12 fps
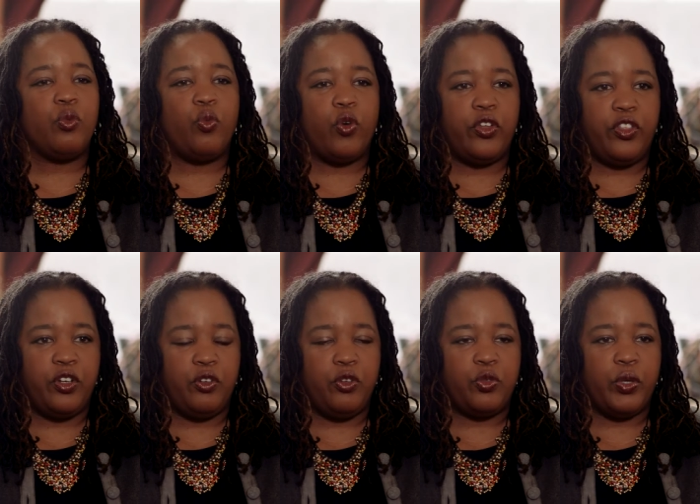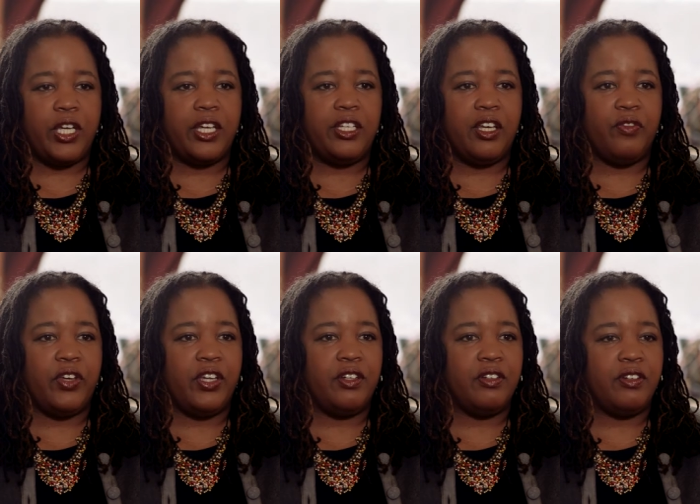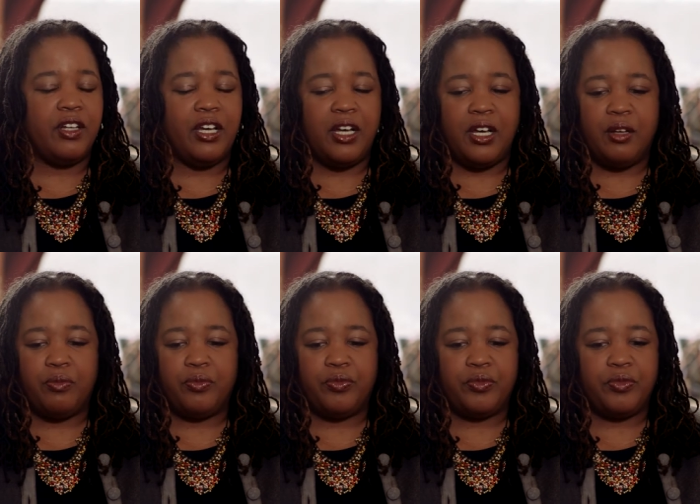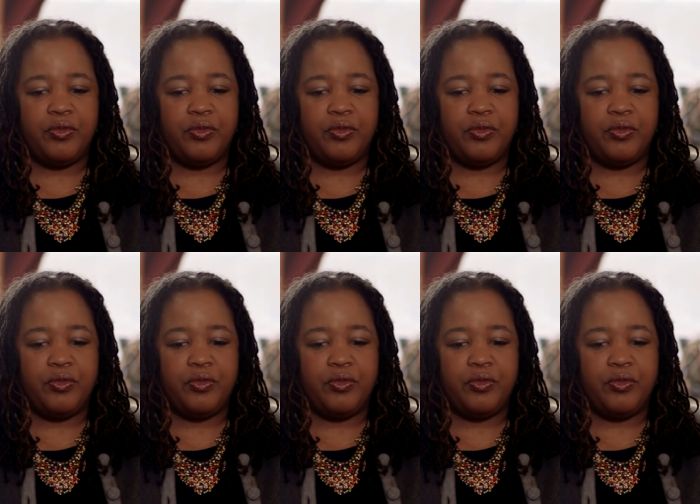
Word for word: award that Newsweek had given, um,